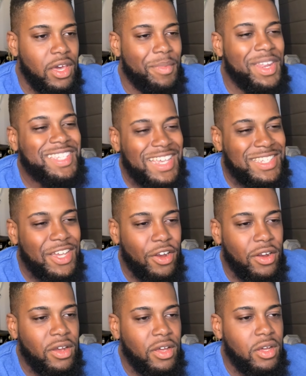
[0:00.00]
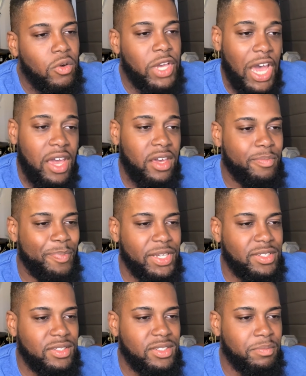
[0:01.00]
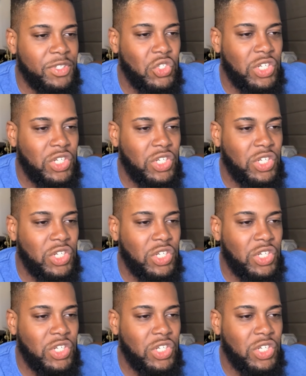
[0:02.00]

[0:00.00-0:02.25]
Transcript: But he says here, okay, but Mr.